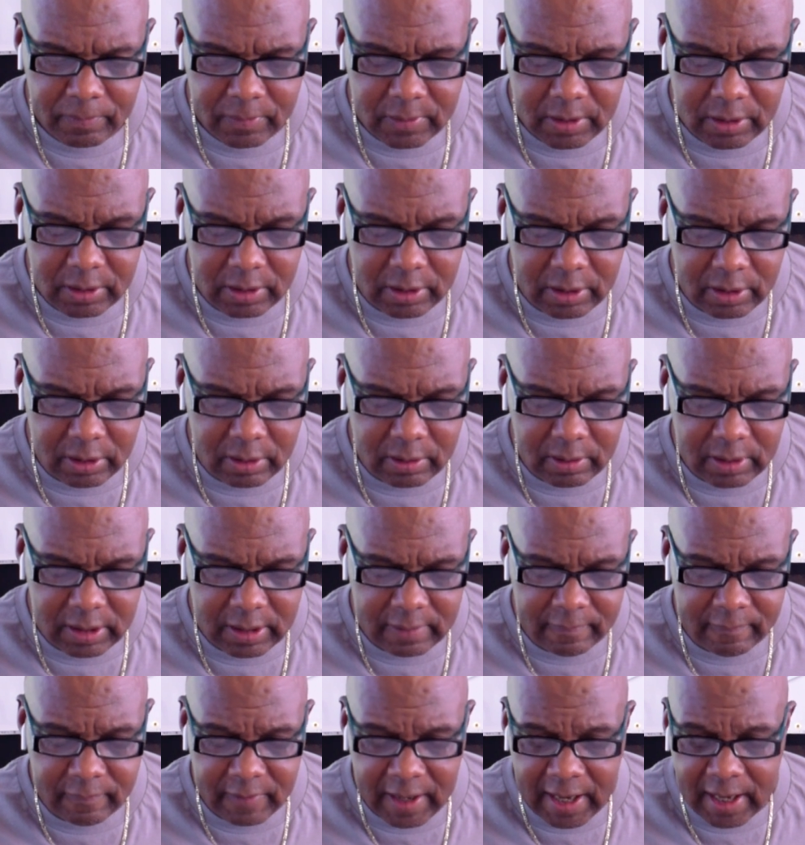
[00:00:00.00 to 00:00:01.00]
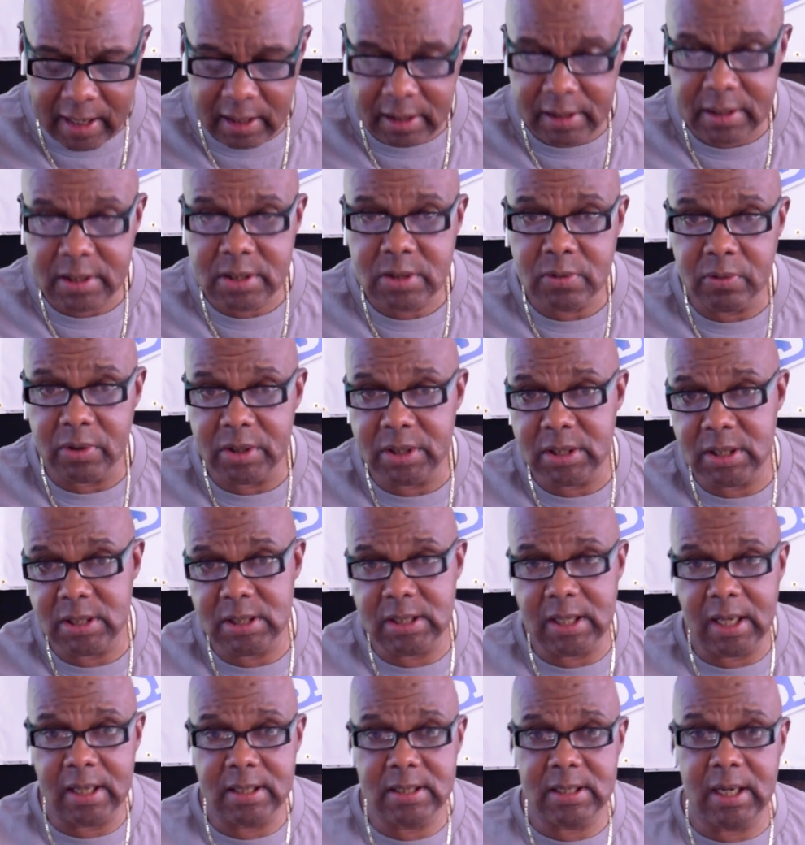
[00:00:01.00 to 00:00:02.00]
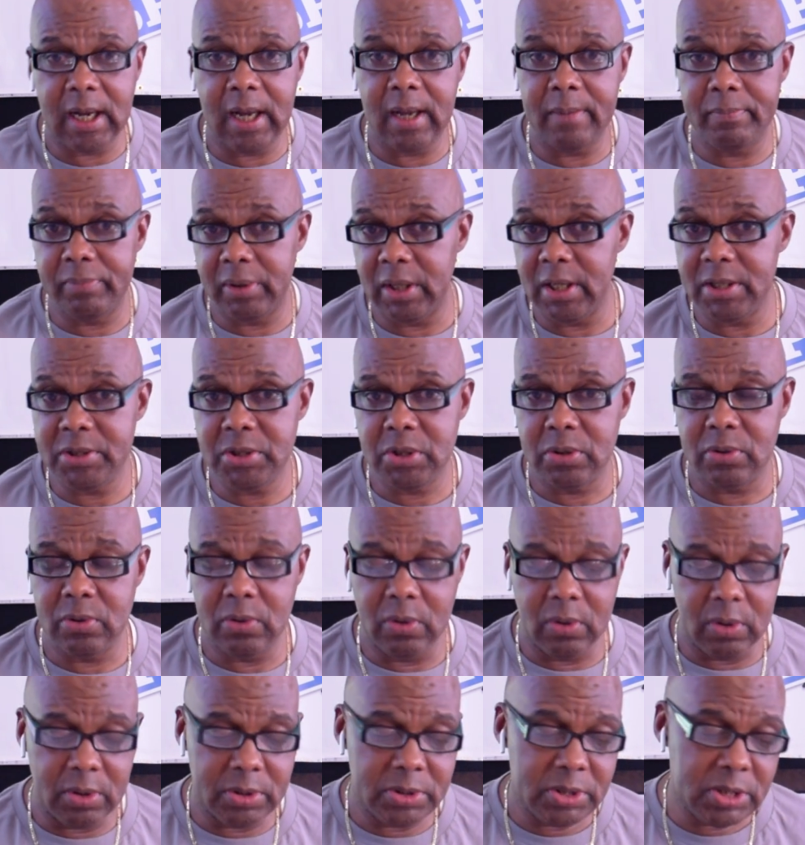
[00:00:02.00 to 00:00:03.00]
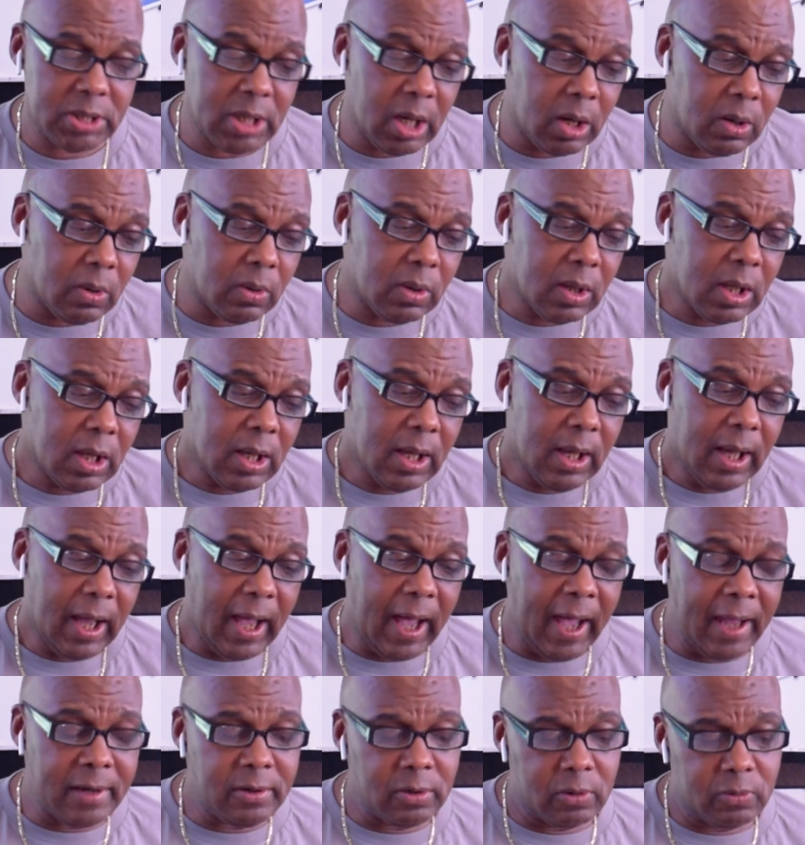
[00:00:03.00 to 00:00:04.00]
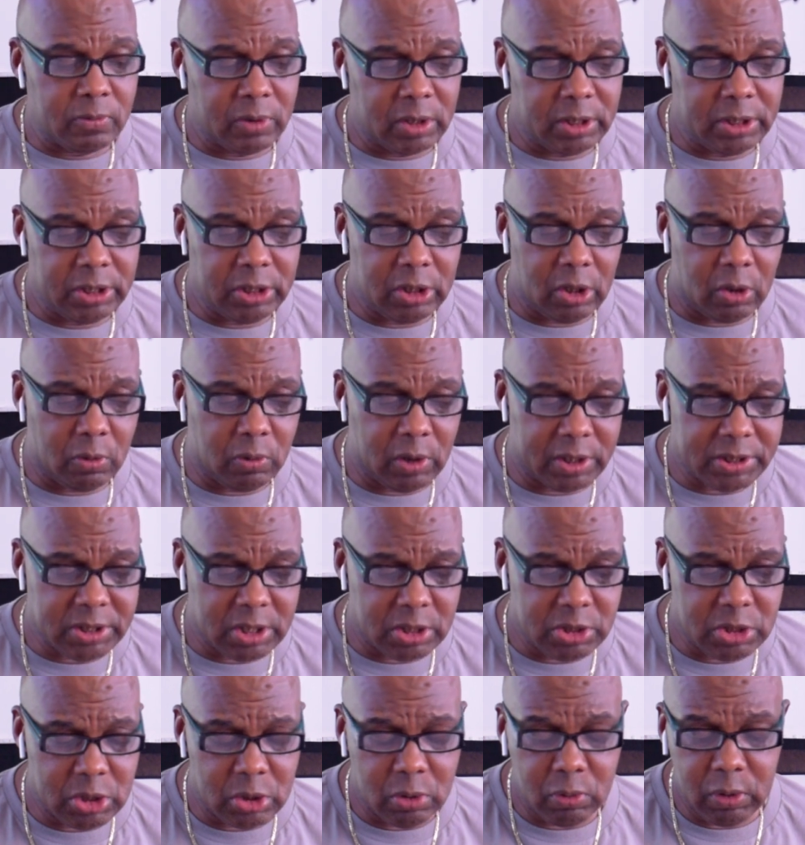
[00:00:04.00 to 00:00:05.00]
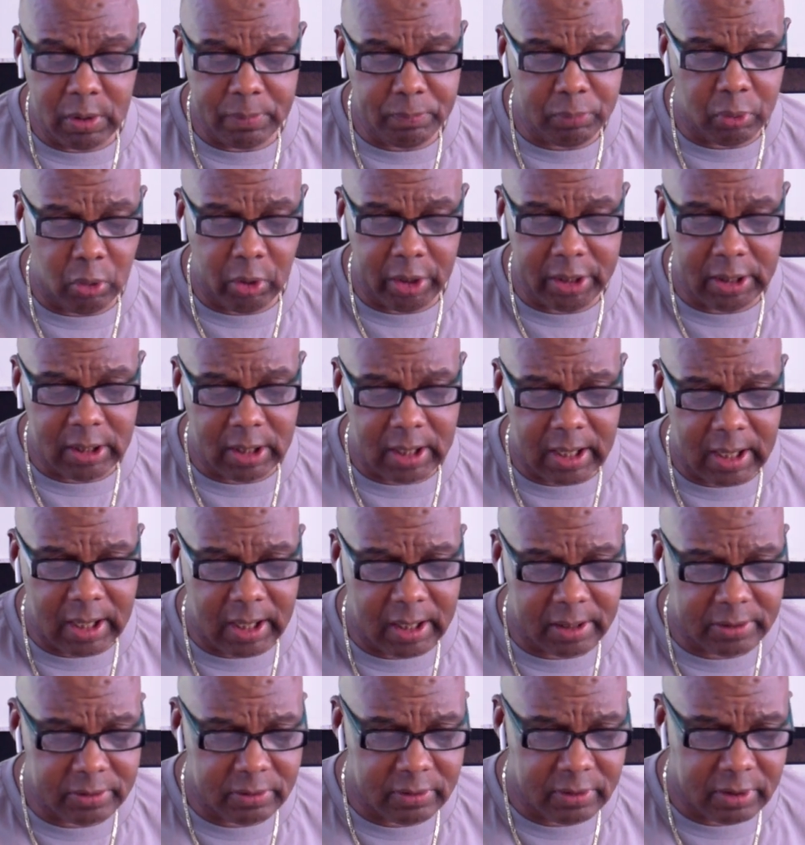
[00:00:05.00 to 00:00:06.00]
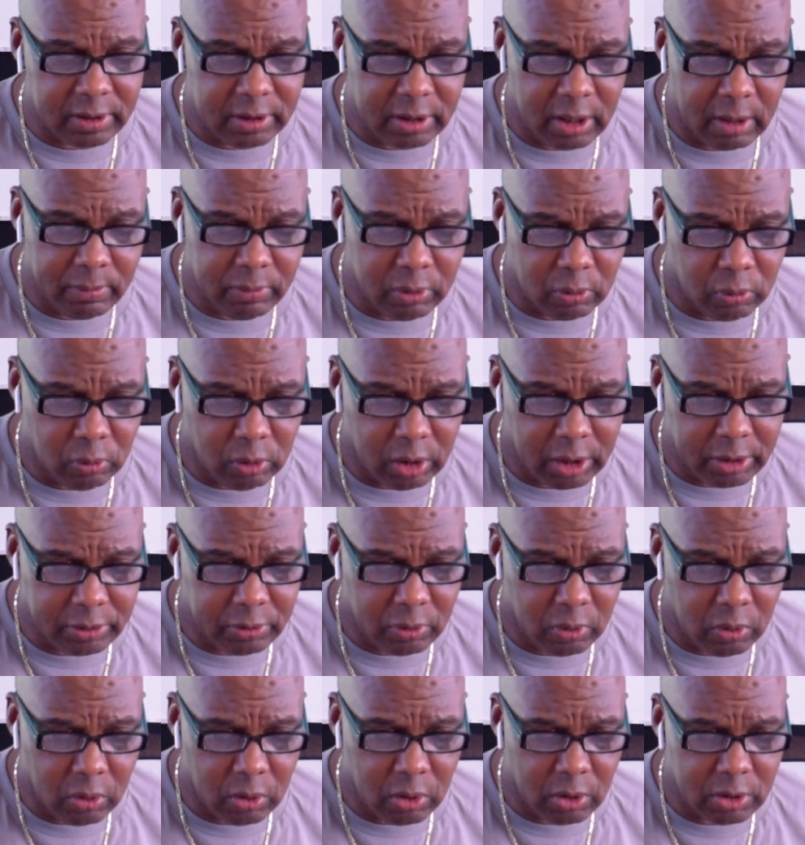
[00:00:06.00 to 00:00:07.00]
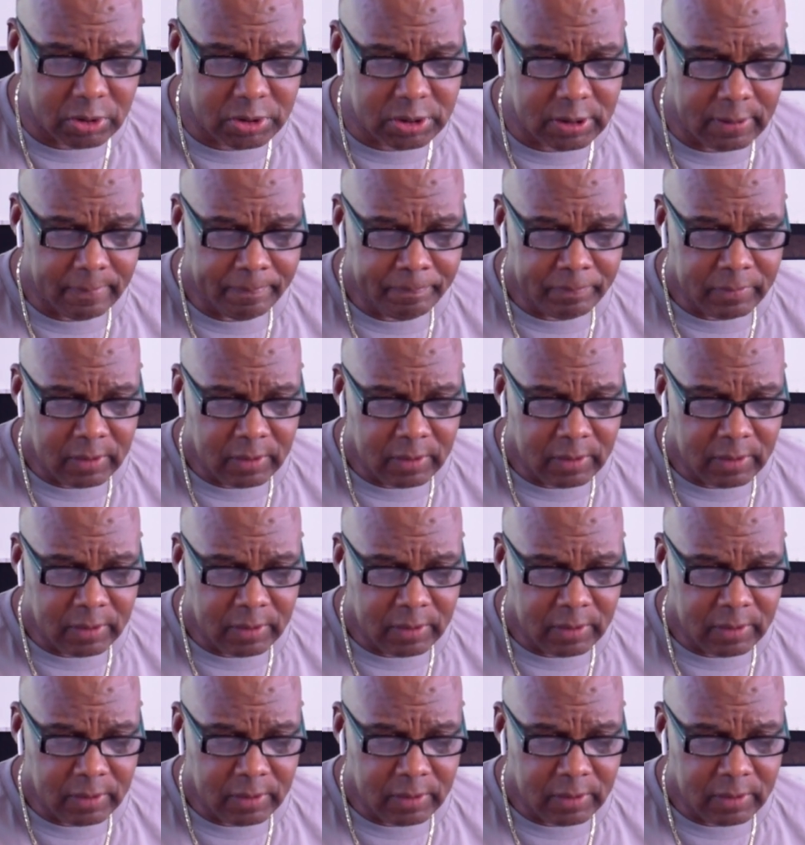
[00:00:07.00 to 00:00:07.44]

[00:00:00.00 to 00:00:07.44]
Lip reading: you know, and Valance, which is that Todd Pletcher horse. So I don't really know what to do with Point of Honor, the number one horse.